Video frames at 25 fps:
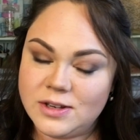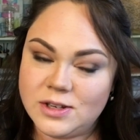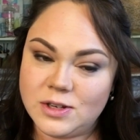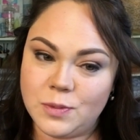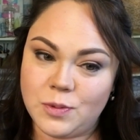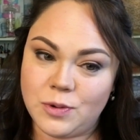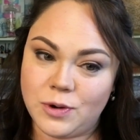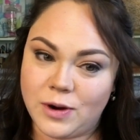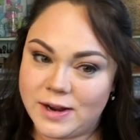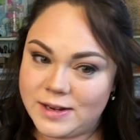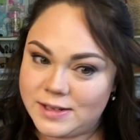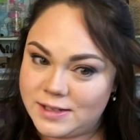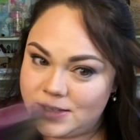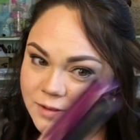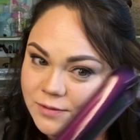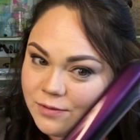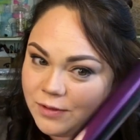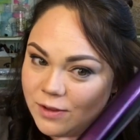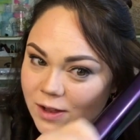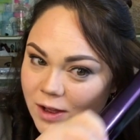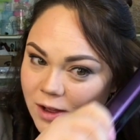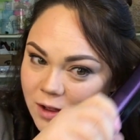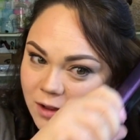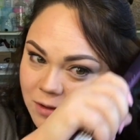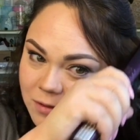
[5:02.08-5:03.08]
depressive
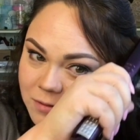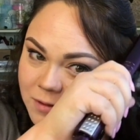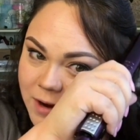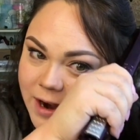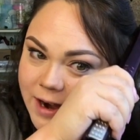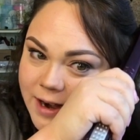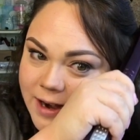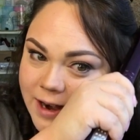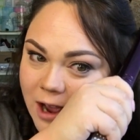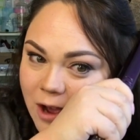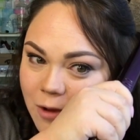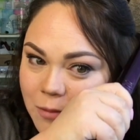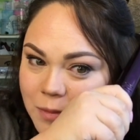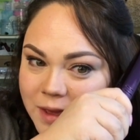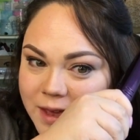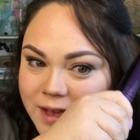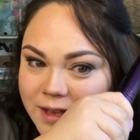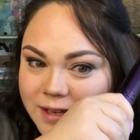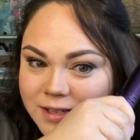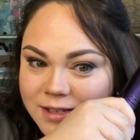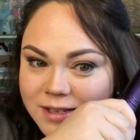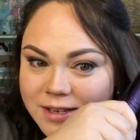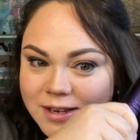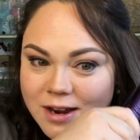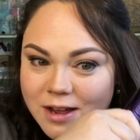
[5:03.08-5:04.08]
lull right now
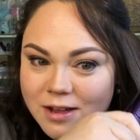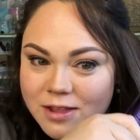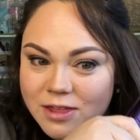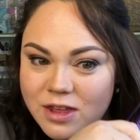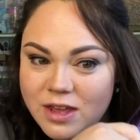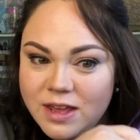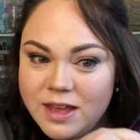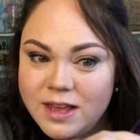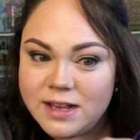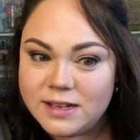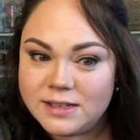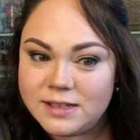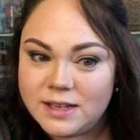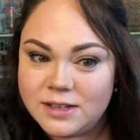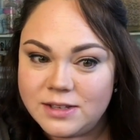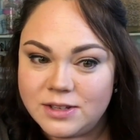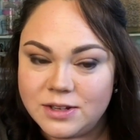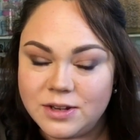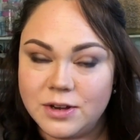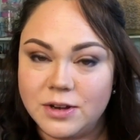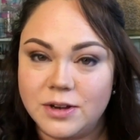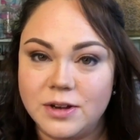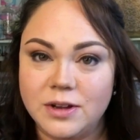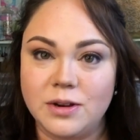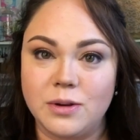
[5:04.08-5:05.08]
because nothing is as
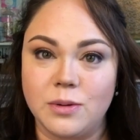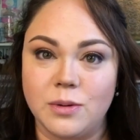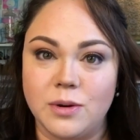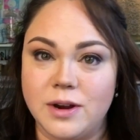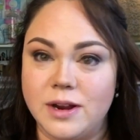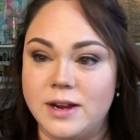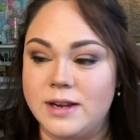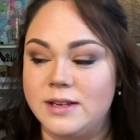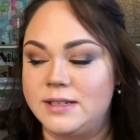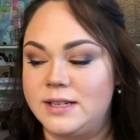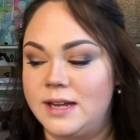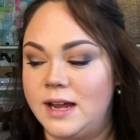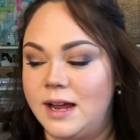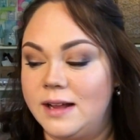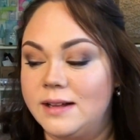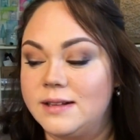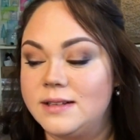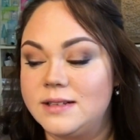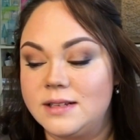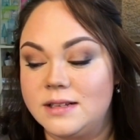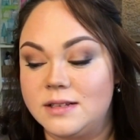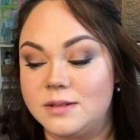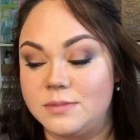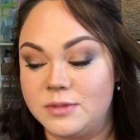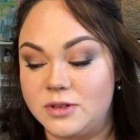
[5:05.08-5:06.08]
good or
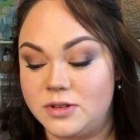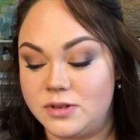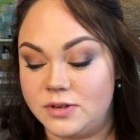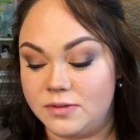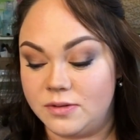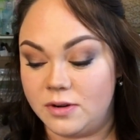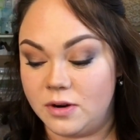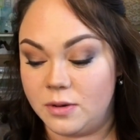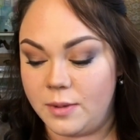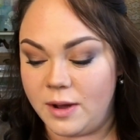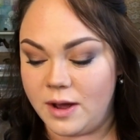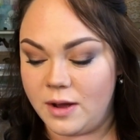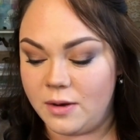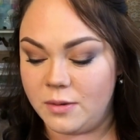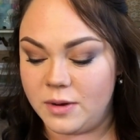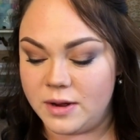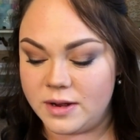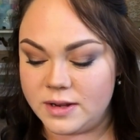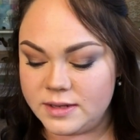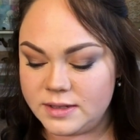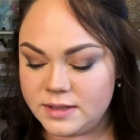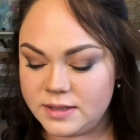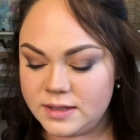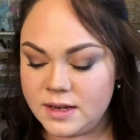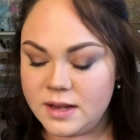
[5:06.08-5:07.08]
intense as Mr. Robot
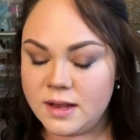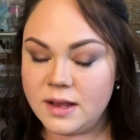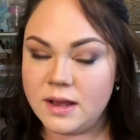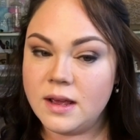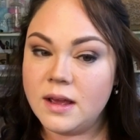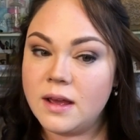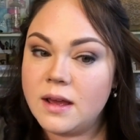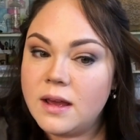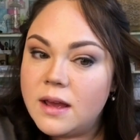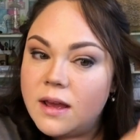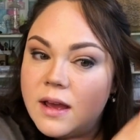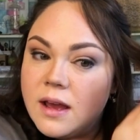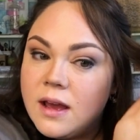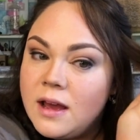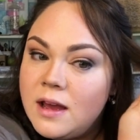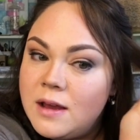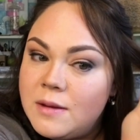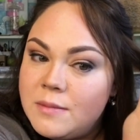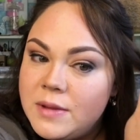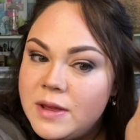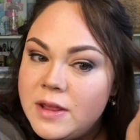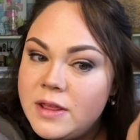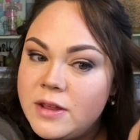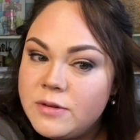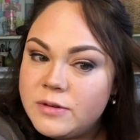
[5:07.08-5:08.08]
was. Um,
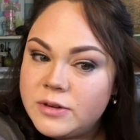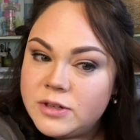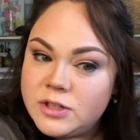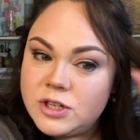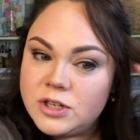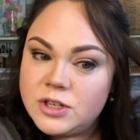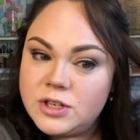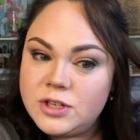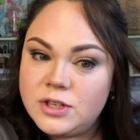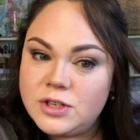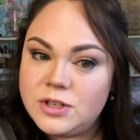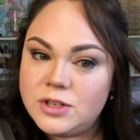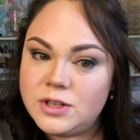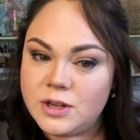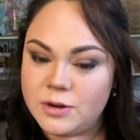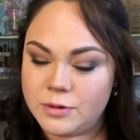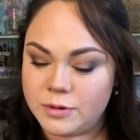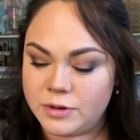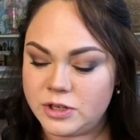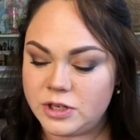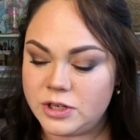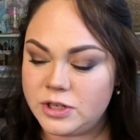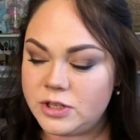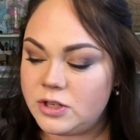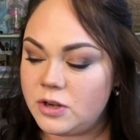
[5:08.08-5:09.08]
and there was just, there were
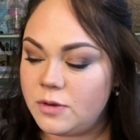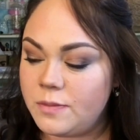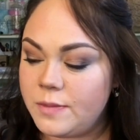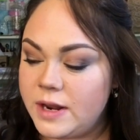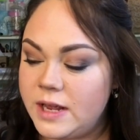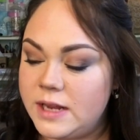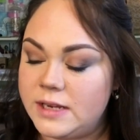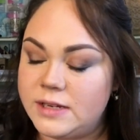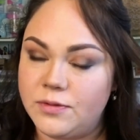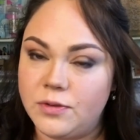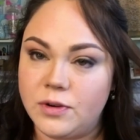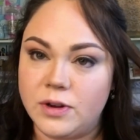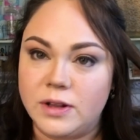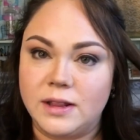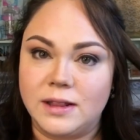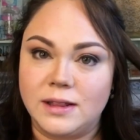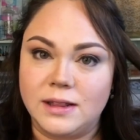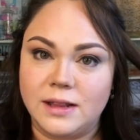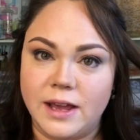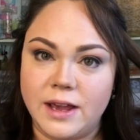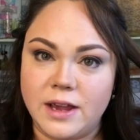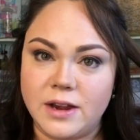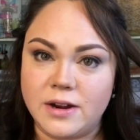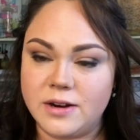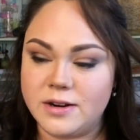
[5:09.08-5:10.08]
just so many different
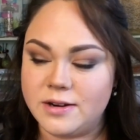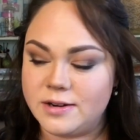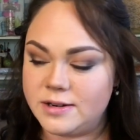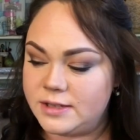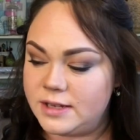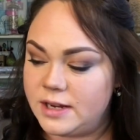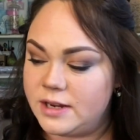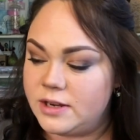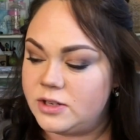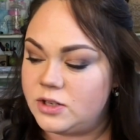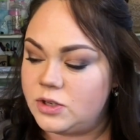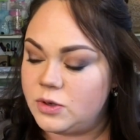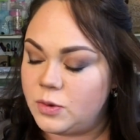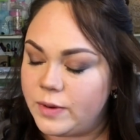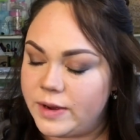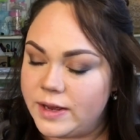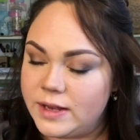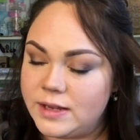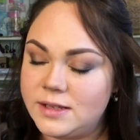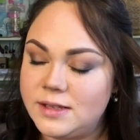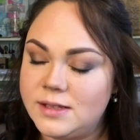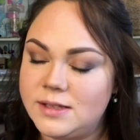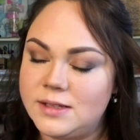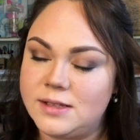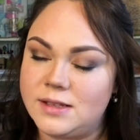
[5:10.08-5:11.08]
layers and
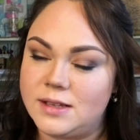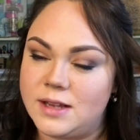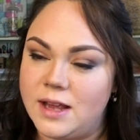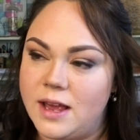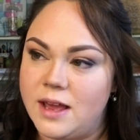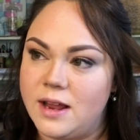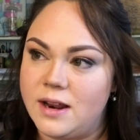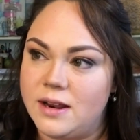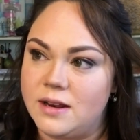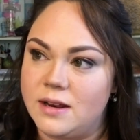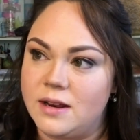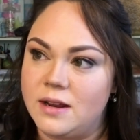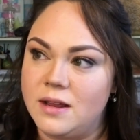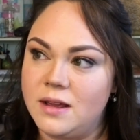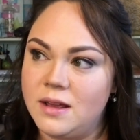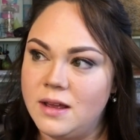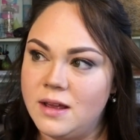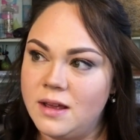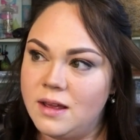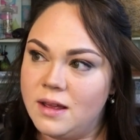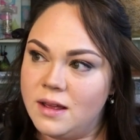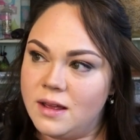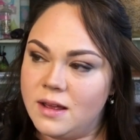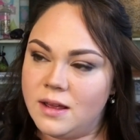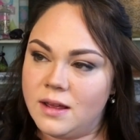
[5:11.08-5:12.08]
twists and
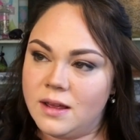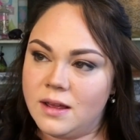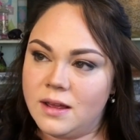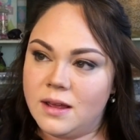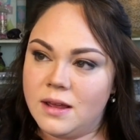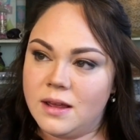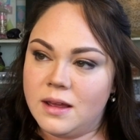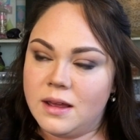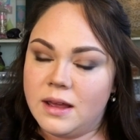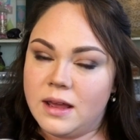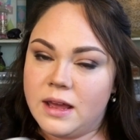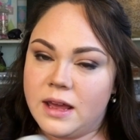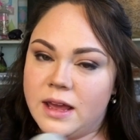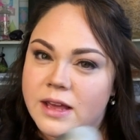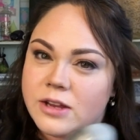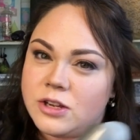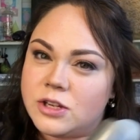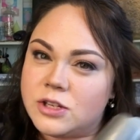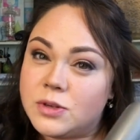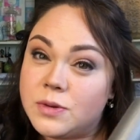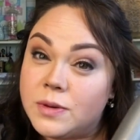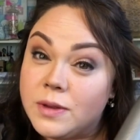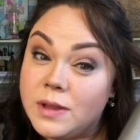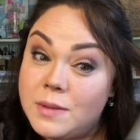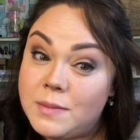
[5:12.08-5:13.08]
it
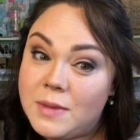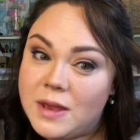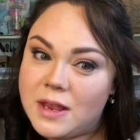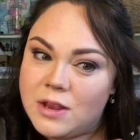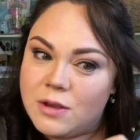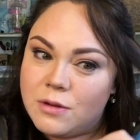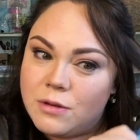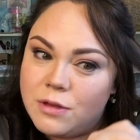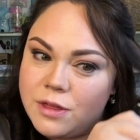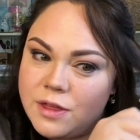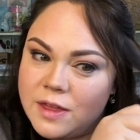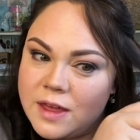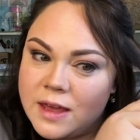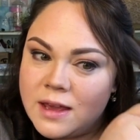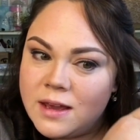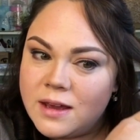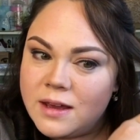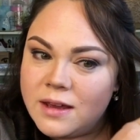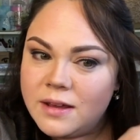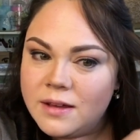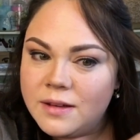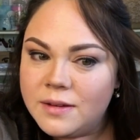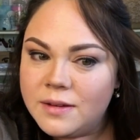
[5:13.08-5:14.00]
just really made you think